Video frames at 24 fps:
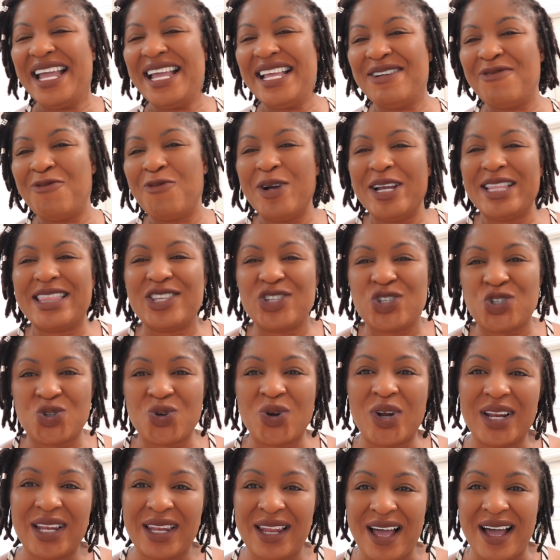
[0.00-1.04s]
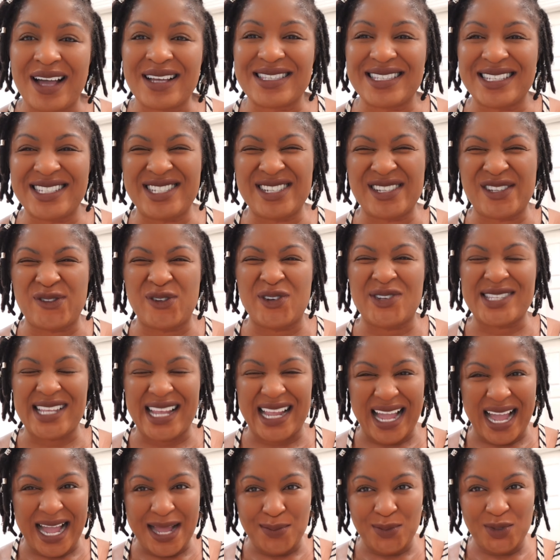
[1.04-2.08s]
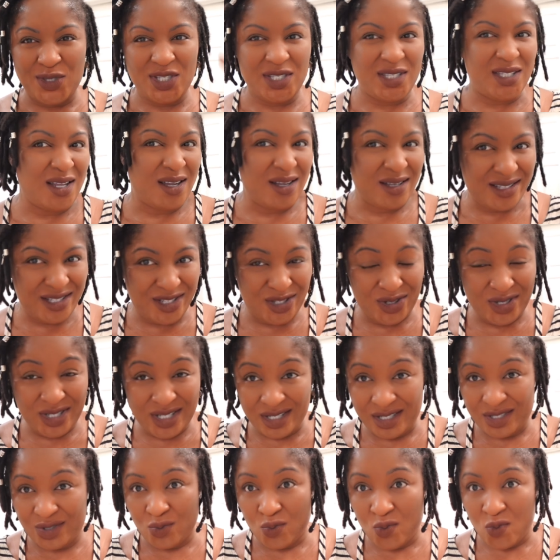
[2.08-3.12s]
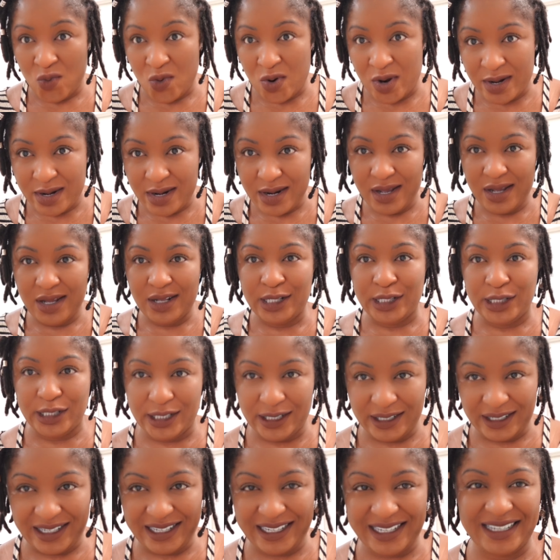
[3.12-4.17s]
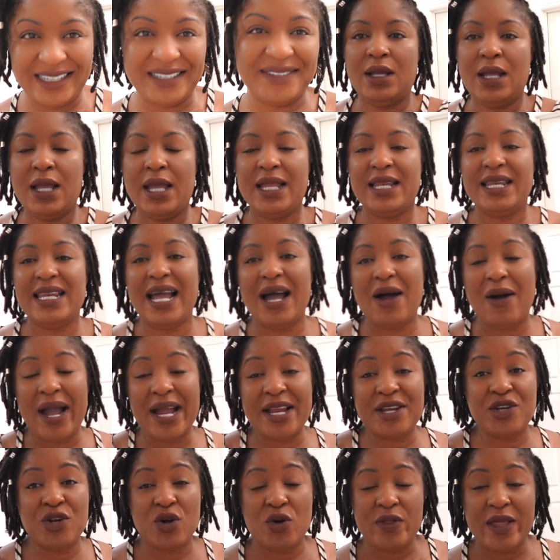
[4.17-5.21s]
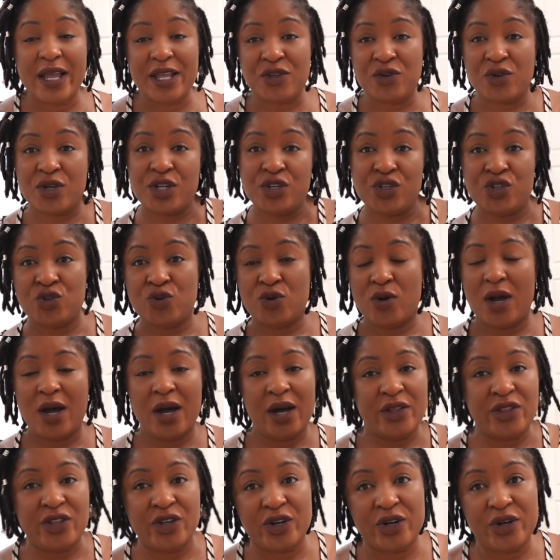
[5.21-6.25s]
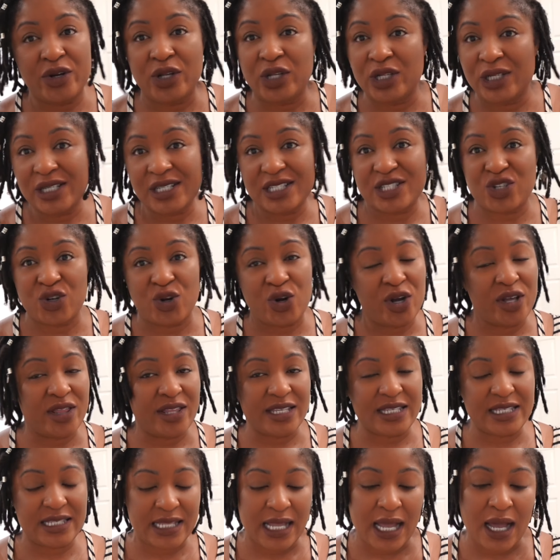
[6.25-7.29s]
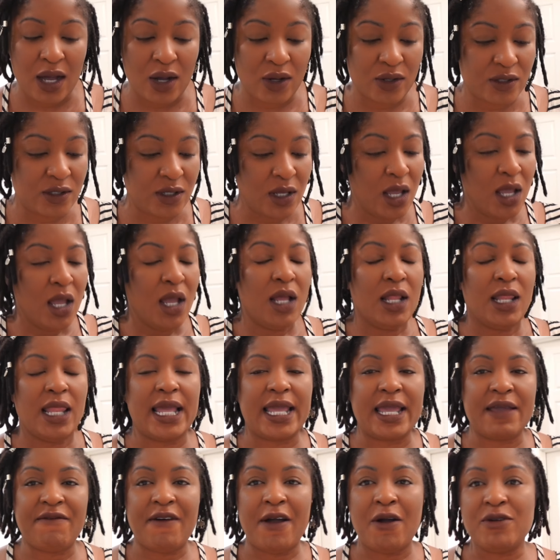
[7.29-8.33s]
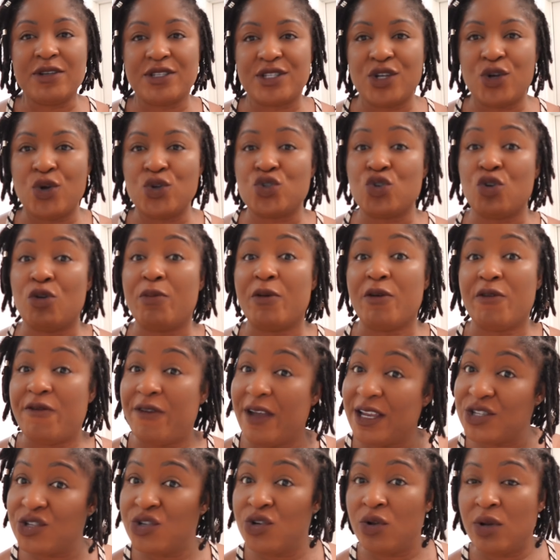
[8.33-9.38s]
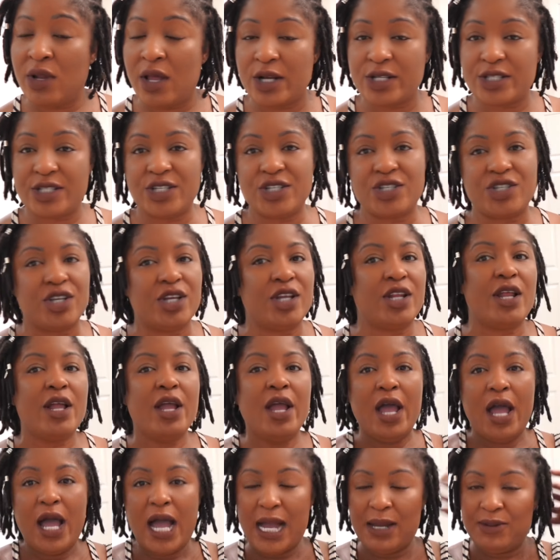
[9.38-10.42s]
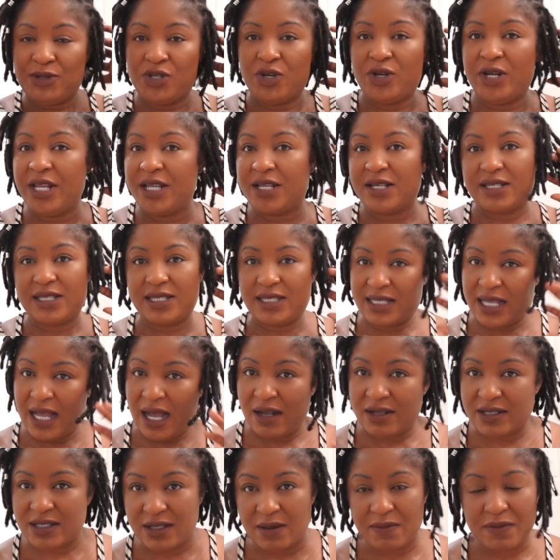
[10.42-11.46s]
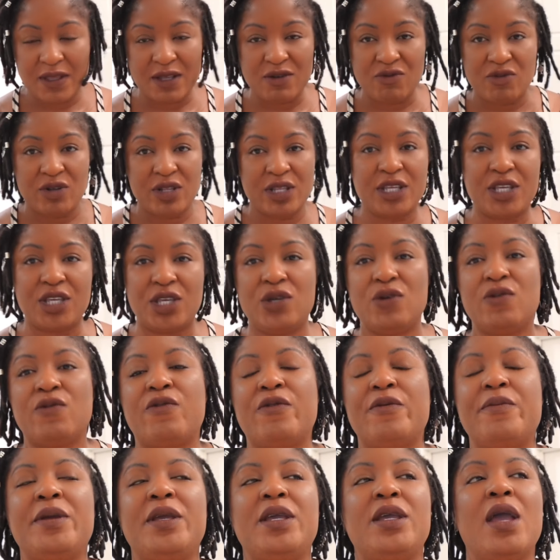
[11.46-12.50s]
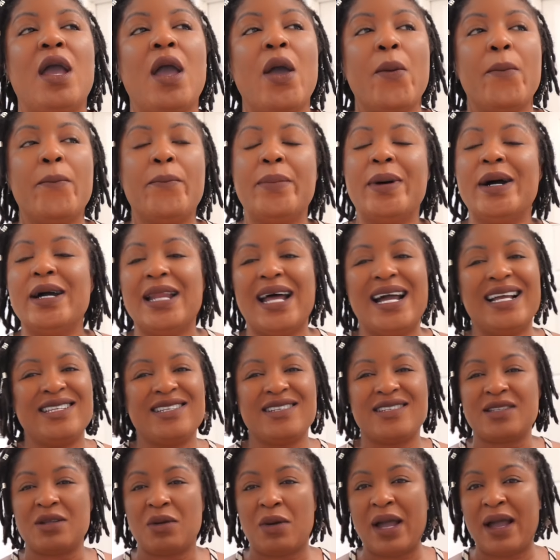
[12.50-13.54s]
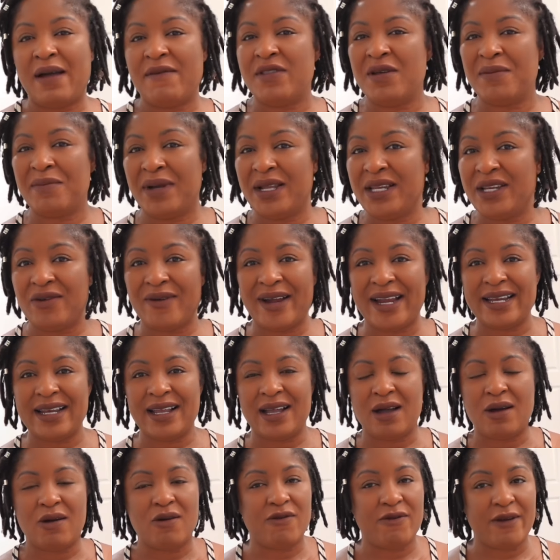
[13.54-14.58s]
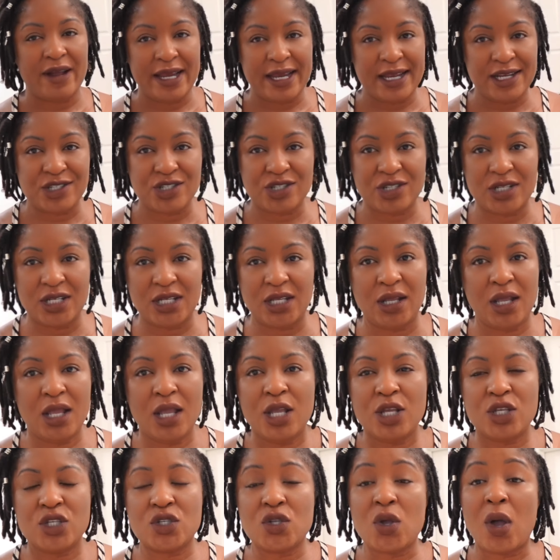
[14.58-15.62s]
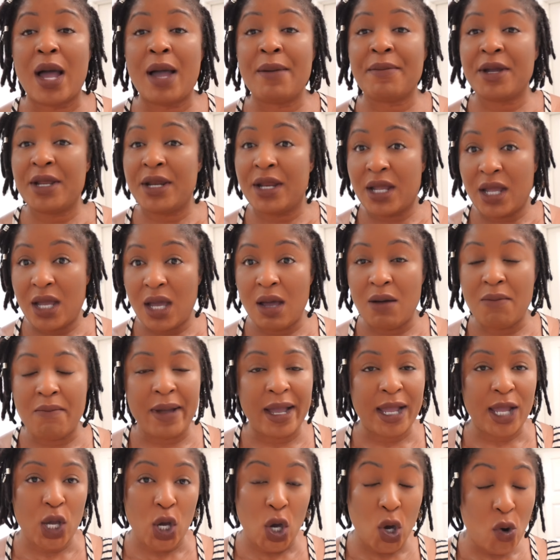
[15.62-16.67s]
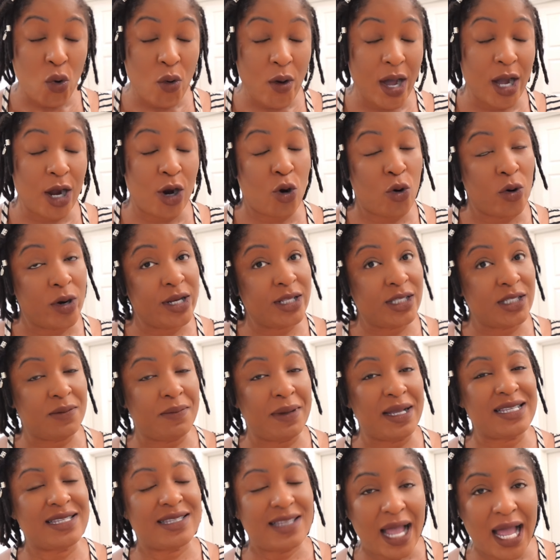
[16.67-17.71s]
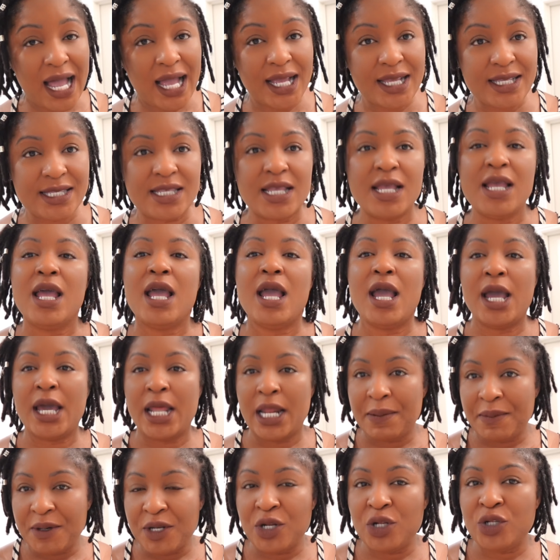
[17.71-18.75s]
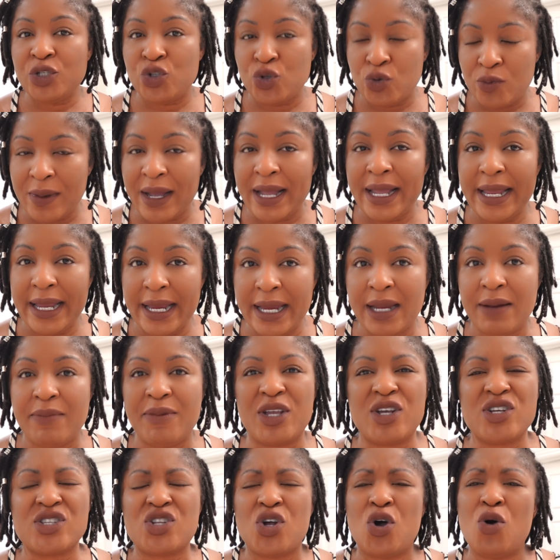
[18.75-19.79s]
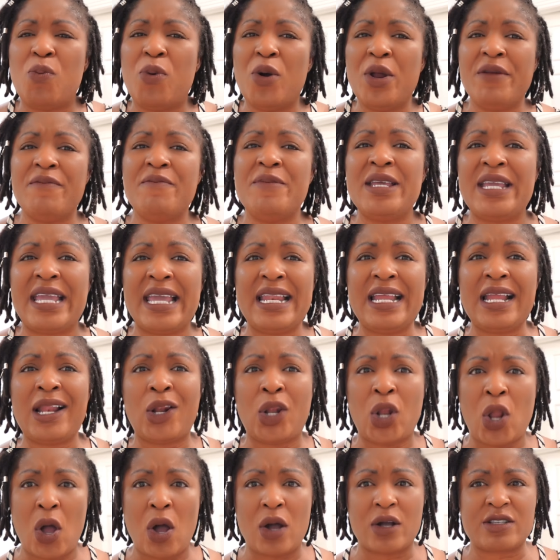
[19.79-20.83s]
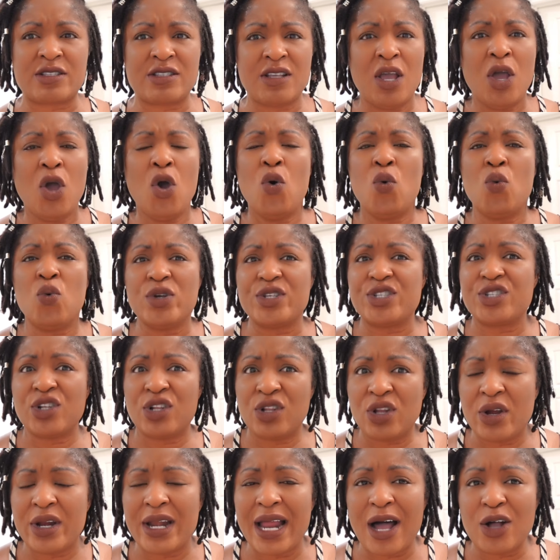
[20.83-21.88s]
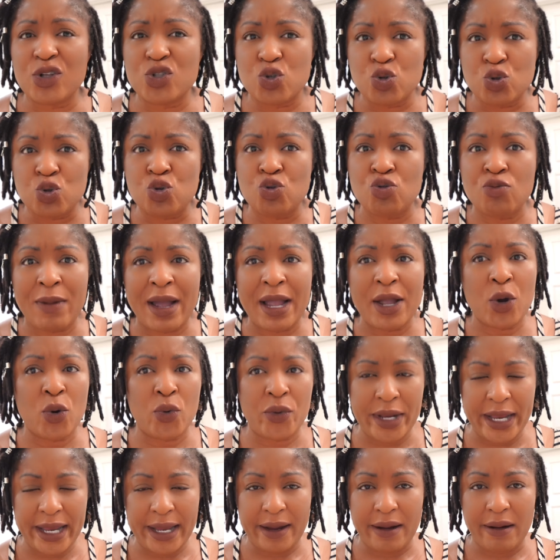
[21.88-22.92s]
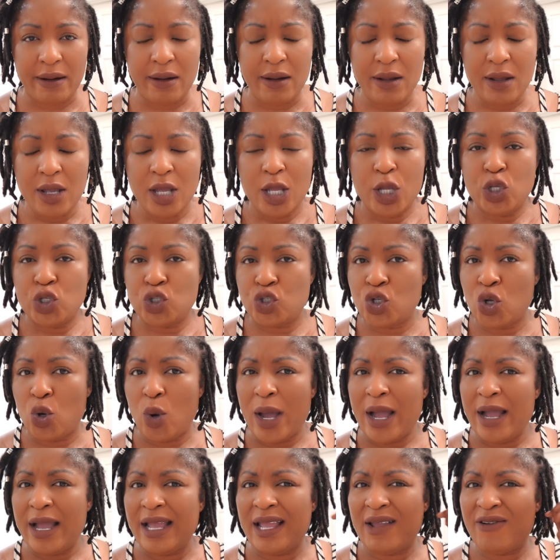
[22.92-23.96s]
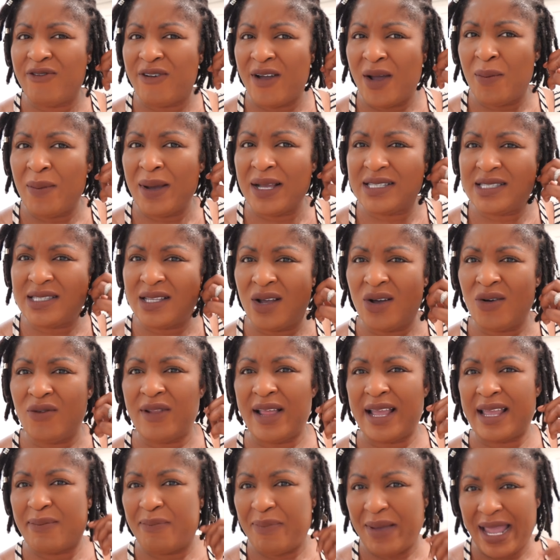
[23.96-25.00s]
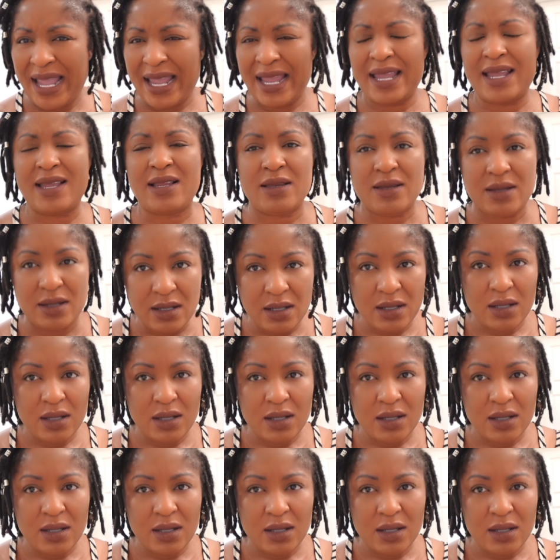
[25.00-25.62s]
with short locks, it just feels like I'm stuck to this one look. Now, I know that you can do other looks or other styles. Like if I was to go to a professional loctician, I'm sure they could style something really cute for me, but I just don't have the money right now financially. So I'm going to cut my coat according to my size, and I'm going to do my hair, because the whole point of me getting locks was to learn how to do my own hair. So I found myself like paying,